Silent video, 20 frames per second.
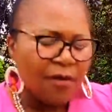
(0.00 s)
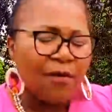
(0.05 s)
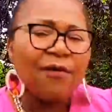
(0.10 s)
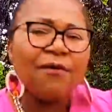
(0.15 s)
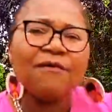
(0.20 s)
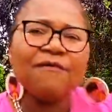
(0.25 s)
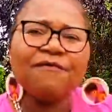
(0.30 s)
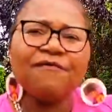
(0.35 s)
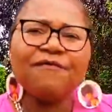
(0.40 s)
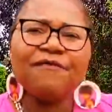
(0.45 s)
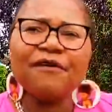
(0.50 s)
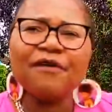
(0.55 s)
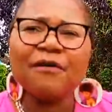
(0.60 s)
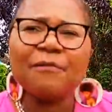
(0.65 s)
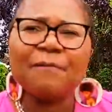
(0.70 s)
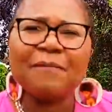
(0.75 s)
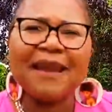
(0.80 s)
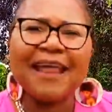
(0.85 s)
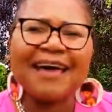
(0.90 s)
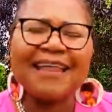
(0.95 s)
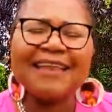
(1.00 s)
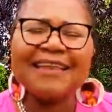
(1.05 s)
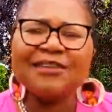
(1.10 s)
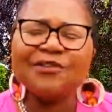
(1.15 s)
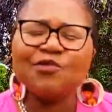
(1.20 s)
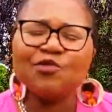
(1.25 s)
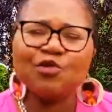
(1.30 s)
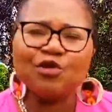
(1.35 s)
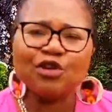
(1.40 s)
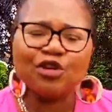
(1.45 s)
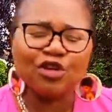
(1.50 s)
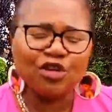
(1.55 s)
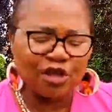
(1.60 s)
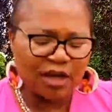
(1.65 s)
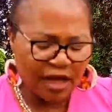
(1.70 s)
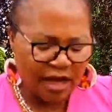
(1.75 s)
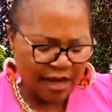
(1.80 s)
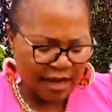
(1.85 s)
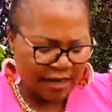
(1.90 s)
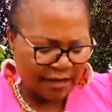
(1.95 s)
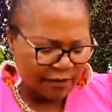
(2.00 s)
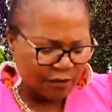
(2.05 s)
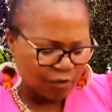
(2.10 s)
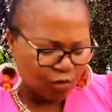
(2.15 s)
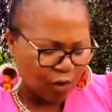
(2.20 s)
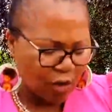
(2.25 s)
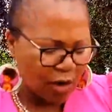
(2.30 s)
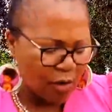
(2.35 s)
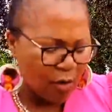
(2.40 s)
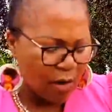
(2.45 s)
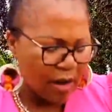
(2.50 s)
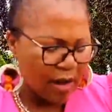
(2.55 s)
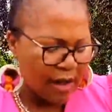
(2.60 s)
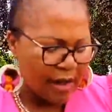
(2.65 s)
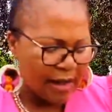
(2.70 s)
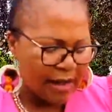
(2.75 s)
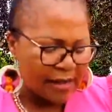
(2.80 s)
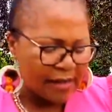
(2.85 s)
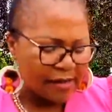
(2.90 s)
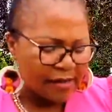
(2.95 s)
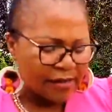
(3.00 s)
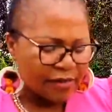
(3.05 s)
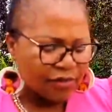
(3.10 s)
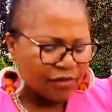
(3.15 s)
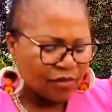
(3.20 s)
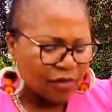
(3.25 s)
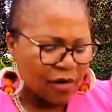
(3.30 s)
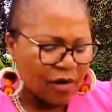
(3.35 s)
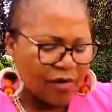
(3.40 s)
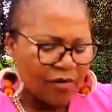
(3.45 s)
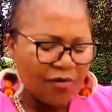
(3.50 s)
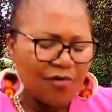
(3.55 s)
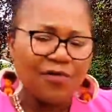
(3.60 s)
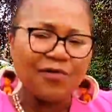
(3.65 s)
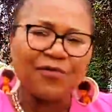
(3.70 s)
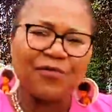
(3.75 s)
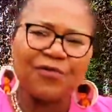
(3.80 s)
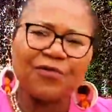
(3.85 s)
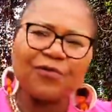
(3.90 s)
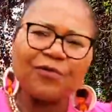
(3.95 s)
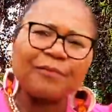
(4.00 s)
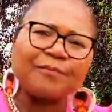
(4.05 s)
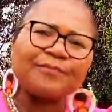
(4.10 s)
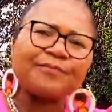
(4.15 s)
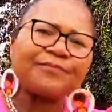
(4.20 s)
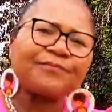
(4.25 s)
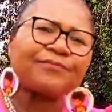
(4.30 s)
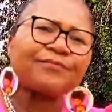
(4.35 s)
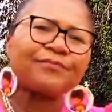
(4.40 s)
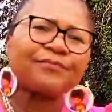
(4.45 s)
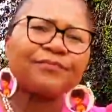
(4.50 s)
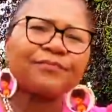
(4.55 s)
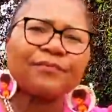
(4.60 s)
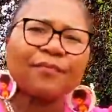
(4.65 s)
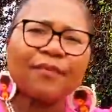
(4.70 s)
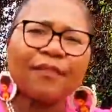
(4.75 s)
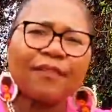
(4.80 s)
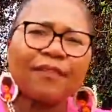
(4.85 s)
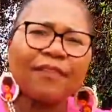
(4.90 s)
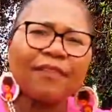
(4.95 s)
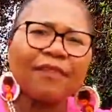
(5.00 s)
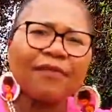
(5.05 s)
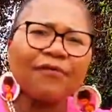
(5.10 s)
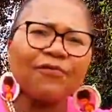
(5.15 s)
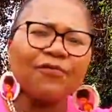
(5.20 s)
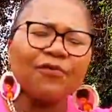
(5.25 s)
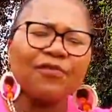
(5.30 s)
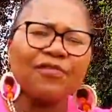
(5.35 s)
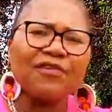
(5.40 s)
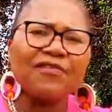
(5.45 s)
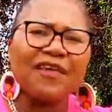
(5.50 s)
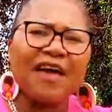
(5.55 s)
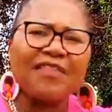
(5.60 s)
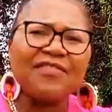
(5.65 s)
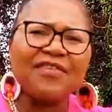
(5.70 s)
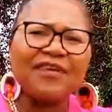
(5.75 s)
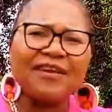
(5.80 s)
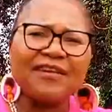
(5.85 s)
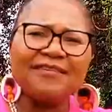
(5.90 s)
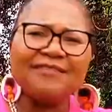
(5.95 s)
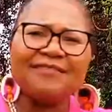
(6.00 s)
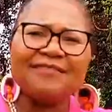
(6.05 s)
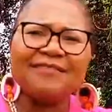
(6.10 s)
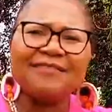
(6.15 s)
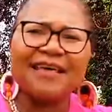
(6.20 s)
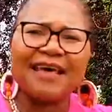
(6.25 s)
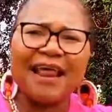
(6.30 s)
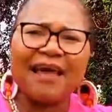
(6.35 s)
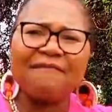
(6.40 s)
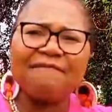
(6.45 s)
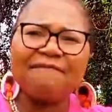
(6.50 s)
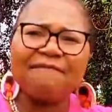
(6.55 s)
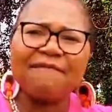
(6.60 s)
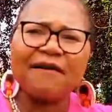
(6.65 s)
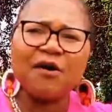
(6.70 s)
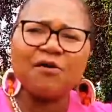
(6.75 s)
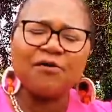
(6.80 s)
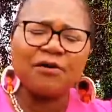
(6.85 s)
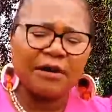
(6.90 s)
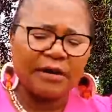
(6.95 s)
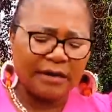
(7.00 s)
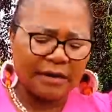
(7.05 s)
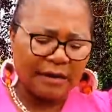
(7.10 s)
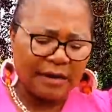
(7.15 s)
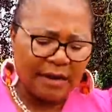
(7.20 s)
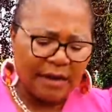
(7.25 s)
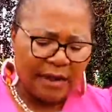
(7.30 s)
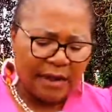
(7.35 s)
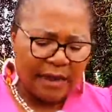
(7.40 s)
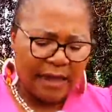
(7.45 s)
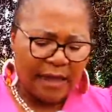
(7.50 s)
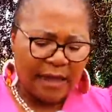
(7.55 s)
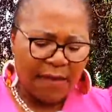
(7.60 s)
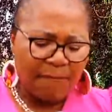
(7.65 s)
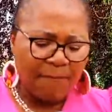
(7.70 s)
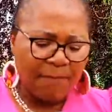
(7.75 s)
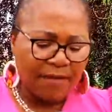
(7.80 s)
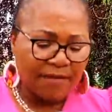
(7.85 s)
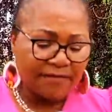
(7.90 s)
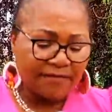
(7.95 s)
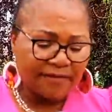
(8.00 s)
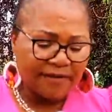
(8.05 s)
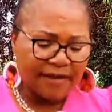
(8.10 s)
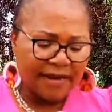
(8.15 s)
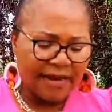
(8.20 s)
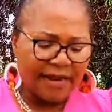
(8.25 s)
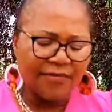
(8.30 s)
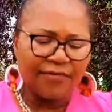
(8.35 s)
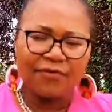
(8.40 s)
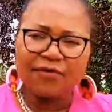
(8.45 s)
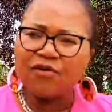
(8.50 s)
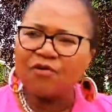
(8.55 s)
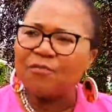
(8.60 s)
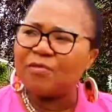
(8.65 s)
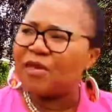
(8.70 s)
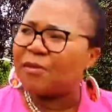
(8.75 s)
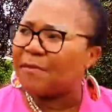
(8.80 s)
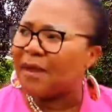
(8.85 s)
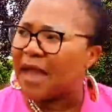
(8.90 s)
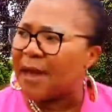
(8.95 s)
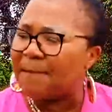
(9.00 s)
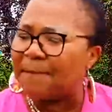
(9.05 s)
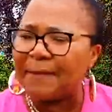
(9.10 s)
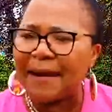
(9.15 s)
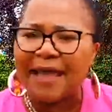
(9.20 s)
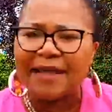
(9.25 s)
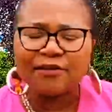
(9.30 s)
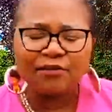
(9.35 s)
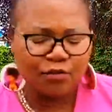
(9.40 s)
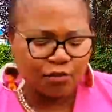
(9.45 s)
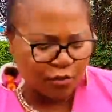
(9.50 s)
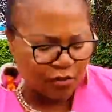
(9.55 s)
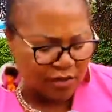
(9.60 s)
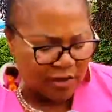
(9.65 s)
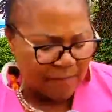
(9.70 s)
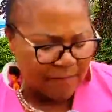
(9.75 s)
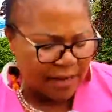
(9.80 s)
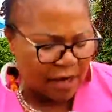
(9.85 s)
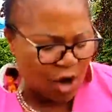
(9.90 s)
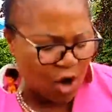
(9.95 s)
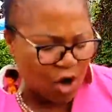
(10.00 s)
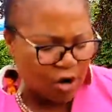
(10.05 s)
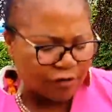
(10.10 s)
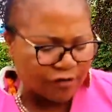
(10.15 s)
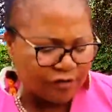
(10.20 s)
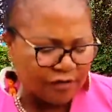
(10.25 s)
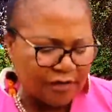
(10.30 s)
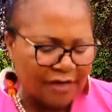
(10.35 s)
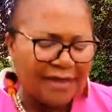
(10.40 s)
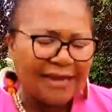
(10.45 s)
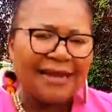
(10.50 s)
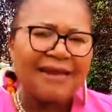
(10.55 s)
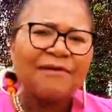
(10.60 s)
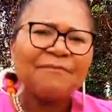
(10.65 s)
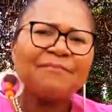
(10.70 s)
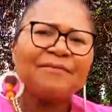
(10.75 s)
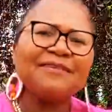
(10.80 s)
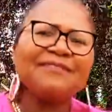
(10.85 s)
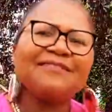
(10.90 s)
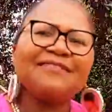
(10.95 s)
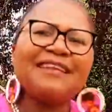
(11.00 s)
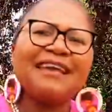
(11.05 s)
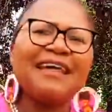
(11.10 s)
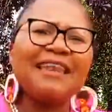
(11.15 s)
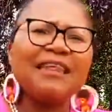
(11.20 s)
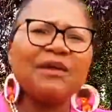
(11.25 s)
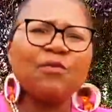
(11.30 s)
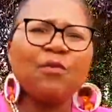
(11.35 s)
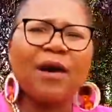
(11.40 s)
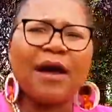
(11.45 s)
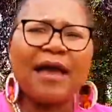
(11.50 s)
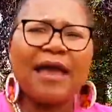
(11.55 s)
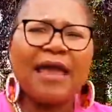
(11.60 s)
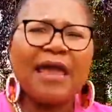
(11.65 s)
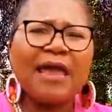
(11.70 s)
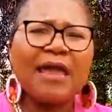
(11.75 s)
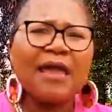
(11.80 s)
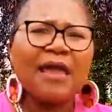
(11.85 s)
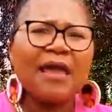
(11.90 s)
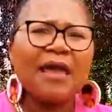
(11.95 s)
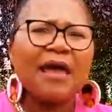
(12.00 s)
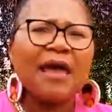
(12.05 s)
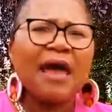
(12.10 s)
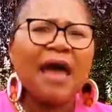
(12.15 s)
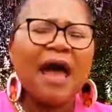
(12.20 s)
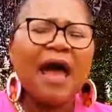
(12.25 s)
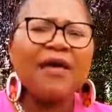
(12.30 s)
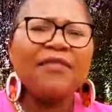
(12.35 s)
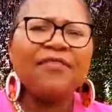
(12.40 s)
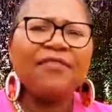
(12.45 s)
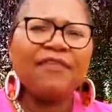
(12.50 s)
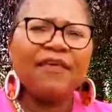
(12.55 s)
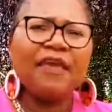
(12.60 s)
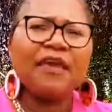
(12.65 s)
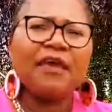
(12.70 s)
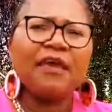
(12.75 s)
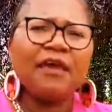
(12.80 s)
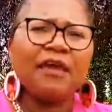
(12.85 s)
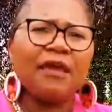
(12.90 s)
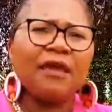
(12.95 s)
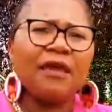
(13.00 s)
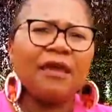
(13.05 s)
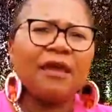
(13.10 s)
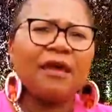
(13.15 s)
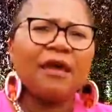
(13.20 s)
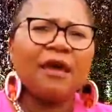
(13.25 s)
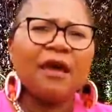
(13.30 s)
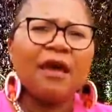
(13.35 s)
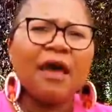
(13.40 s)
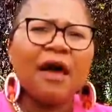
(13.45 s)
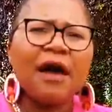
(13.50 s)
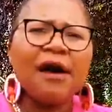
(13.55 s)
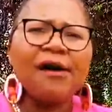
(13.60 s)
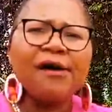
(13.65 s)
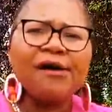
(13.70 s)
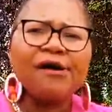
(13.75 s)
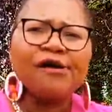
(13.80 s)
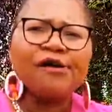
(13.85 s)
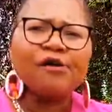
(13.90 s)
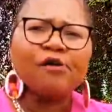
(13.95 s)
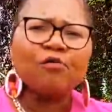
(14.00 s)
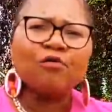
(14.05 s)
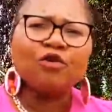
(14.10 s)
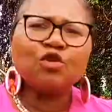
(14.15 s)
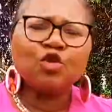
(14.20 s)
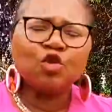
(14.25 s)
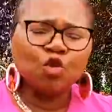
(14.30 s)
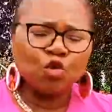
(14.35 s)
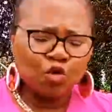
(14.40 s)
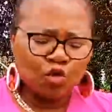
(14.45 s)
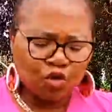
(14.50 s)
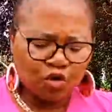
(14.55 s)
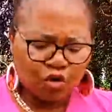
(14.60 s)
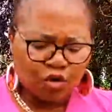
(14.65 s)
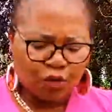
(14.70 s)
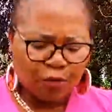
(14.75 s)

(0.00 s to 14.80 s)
of planning to return to our roots. So these are the reasons that I found personally. So they may apply to you, they may not. Personally, why I think we should